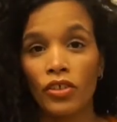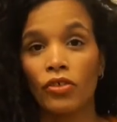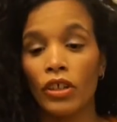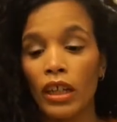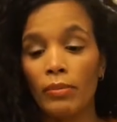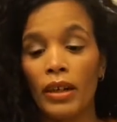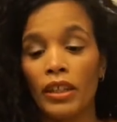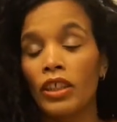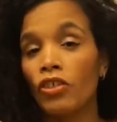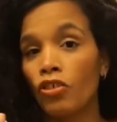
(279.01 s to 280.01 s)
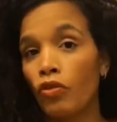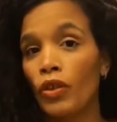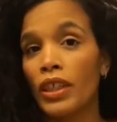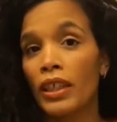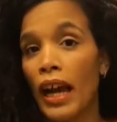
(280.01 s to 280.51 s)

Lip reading: So think about it, this is $20